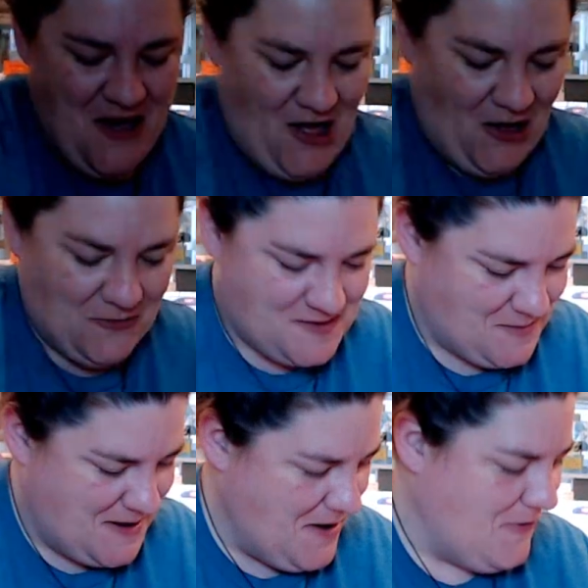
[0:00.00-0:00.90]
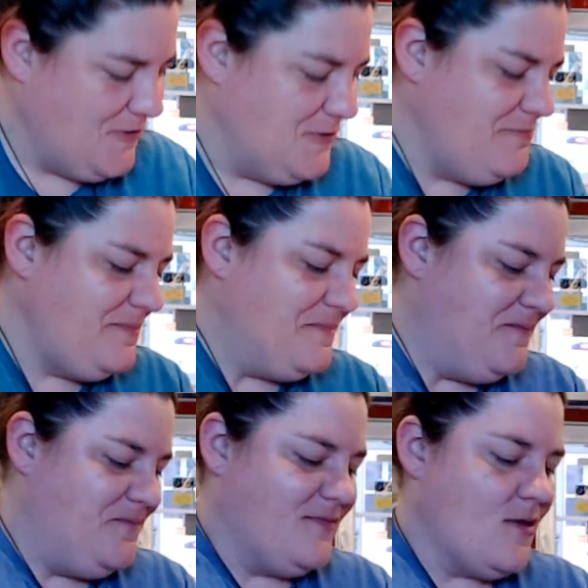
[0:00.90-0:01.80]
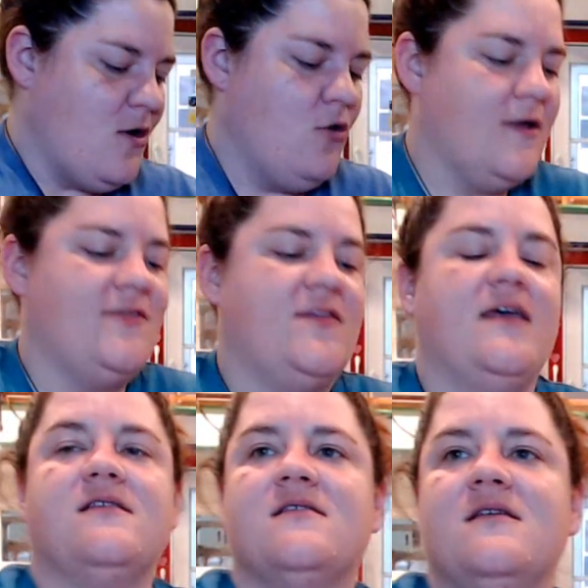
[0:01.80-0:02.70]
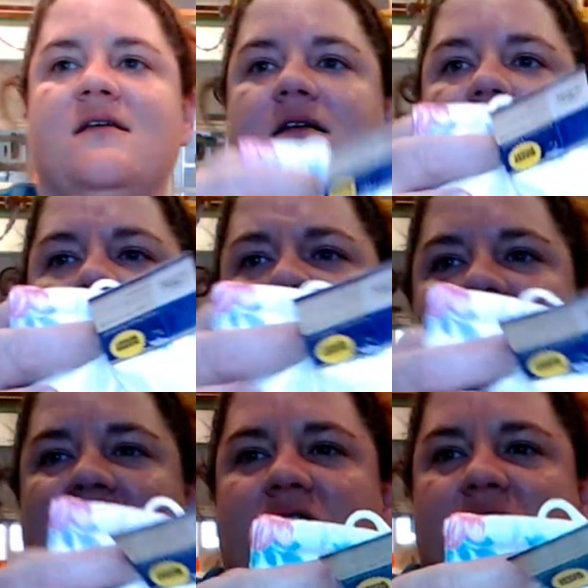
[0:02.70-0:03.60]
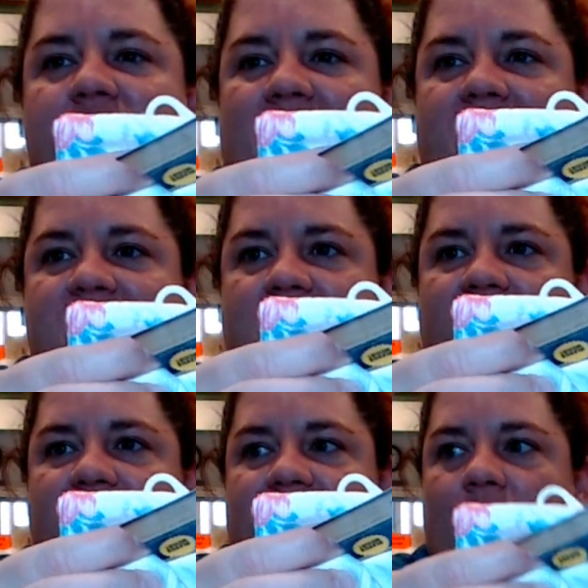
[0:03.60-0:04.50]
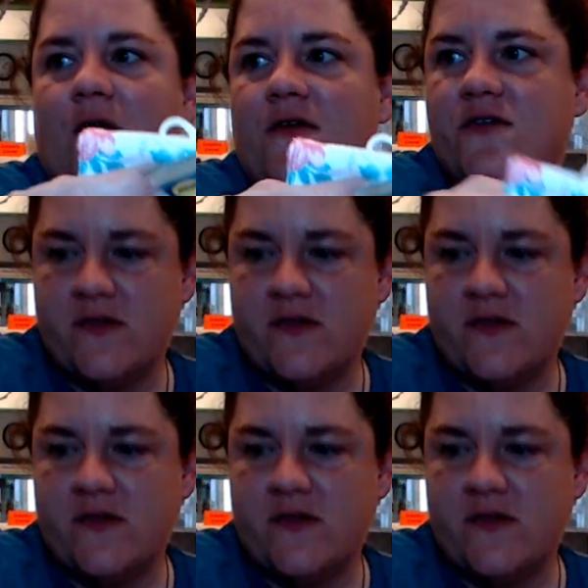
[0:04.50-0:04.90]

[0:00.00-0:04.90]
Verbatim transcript: home sweet home. Oh, look at this. Oh, I love those pastel flowers.